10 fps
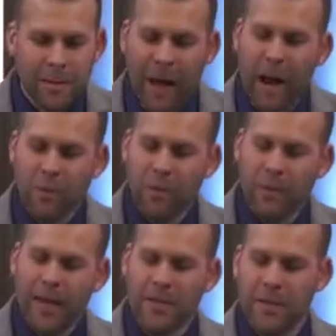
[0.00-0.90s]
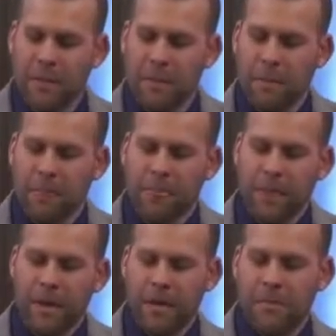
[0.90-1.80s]
Powerful lesson
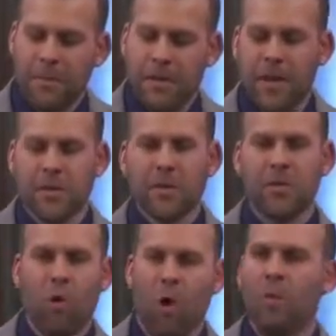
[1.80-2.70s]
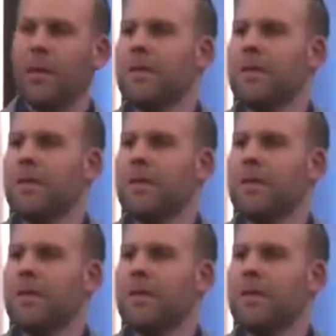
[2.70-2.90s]
because it's normally